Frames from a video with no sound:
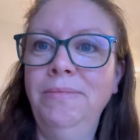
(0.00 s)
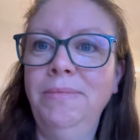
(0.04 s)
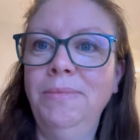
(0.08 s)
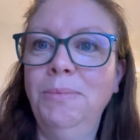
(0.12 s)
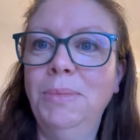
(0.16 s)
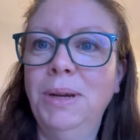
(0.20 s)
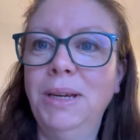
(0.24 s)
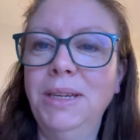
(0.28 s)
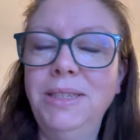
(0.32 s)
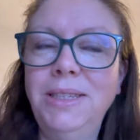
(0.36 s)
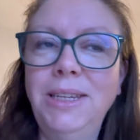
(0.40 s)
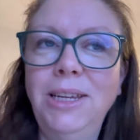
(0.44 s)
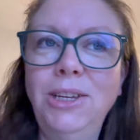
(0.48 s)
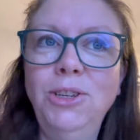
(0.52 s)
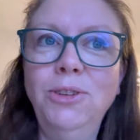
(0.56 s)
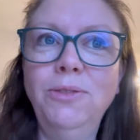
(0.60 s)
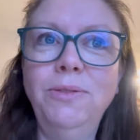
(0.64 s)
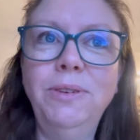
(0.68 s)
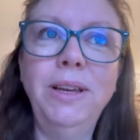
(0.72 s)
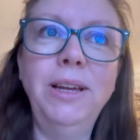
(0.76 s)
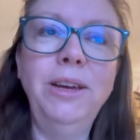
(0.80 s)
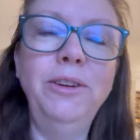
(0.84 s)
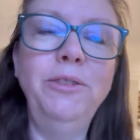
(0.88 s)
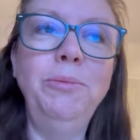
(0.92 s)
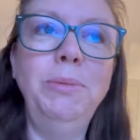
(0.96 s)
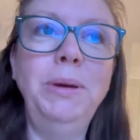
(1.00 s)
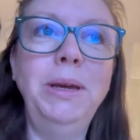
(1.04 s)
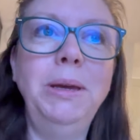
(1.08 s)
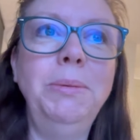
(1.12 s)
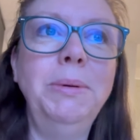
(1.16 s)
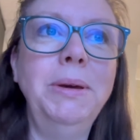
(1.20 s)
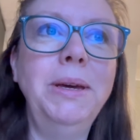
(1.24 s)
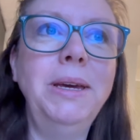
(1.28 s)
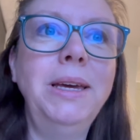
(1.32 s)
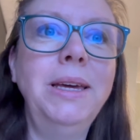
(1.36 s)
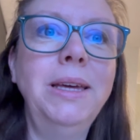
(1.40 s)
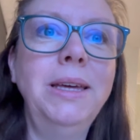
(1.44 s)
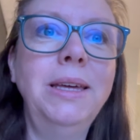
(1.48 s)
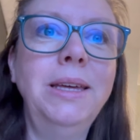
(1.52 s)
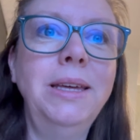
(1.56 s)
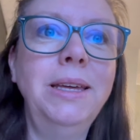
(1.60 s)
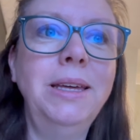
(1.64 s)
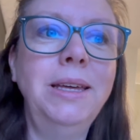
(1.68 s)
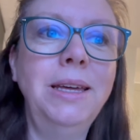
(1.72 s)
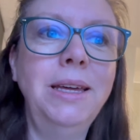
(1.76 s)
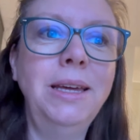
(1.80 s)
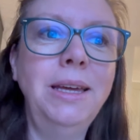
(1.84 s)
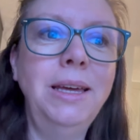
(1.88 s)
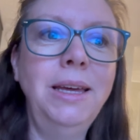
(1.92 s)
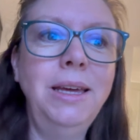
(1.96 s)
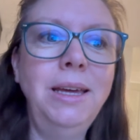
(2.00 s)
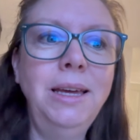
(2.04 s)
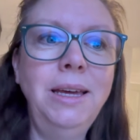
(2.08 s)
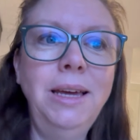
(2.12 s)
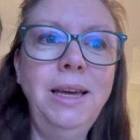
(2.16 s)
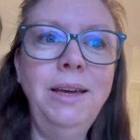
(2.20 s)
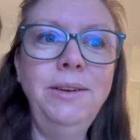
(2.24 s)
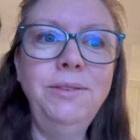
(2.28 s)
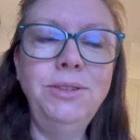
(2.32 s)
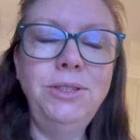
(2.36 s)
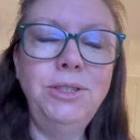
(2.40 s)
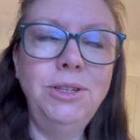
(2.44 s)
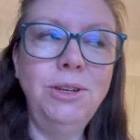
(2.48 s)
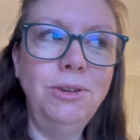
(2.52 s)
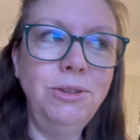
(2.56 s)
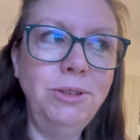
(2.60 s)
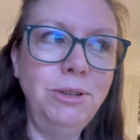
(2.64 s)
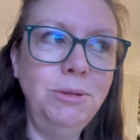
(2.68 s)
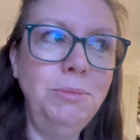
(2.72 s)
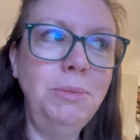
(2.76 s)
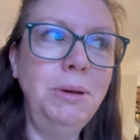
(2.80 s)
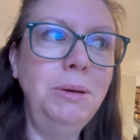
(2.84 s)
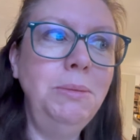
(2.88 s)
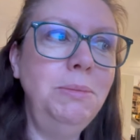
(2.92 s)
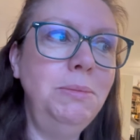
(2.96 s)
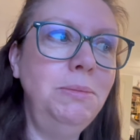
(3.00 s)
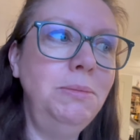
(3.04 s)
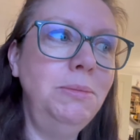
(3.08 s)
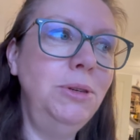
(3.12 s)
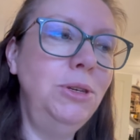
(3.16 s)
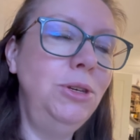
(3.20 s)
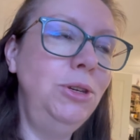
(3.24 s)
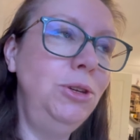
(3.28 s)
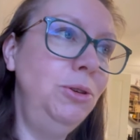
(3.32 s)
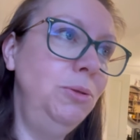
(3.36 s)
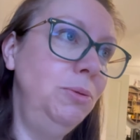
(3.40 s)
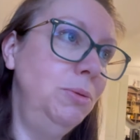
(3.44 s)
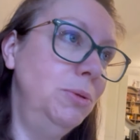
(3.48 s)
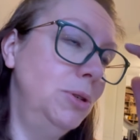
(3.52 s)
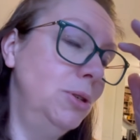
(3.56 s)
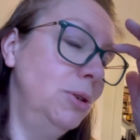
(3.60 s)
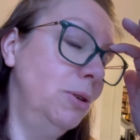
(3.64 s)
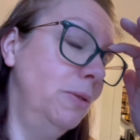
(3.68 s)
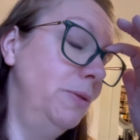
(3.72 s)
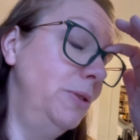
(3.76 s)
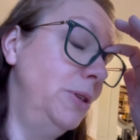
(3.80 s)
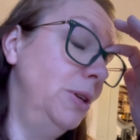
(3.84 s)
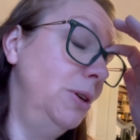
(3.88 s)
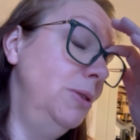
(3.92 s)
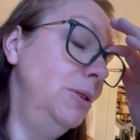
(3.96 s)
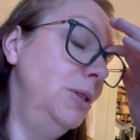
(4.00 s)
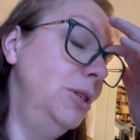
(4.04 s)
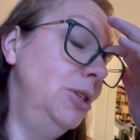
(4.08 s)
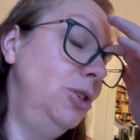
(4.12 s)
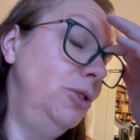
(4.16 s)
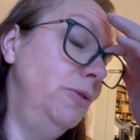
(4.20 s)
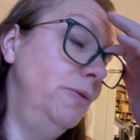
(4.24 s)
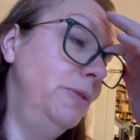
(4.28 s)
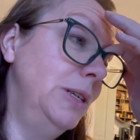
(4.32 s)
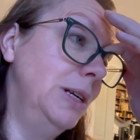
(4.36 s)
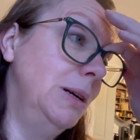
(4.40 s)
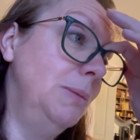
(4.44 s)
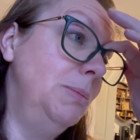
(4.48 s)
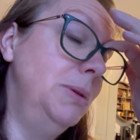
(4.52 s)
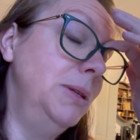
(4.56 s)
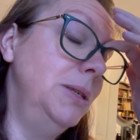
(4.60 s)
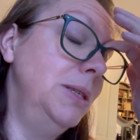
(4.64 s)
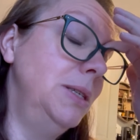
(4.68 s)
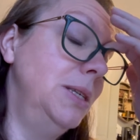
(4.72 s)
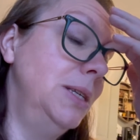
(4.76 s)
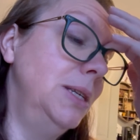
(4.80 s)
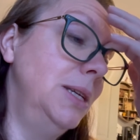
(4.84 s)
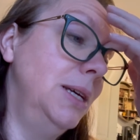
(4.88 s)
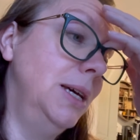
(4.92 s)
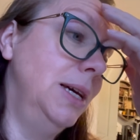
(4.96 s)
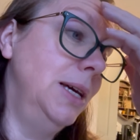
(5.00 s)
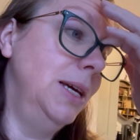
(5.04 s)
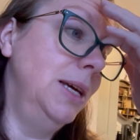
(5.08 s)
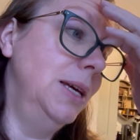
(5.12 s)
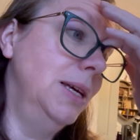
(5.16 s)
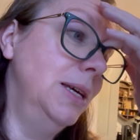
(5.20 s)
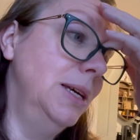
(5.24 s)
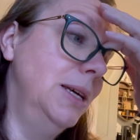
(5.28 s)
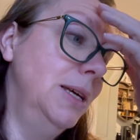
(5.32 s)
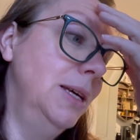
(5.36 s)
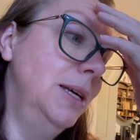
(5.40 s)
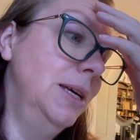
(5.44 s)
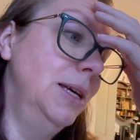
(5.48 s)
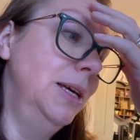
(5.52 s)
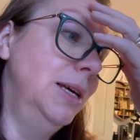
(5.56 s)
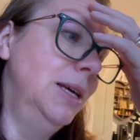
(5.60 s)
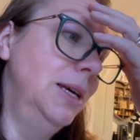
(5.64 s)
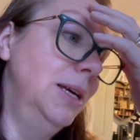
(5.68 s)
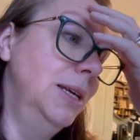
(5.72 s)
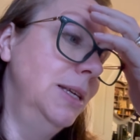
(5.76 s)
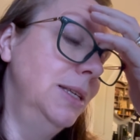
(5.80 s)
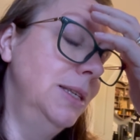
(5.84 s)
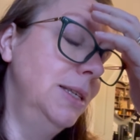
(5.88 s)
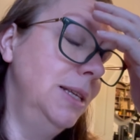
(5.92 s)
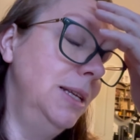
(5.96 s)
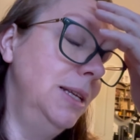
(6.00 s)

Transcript: my stage of life, maybe. Started on my new sort of dosage of tablets today. So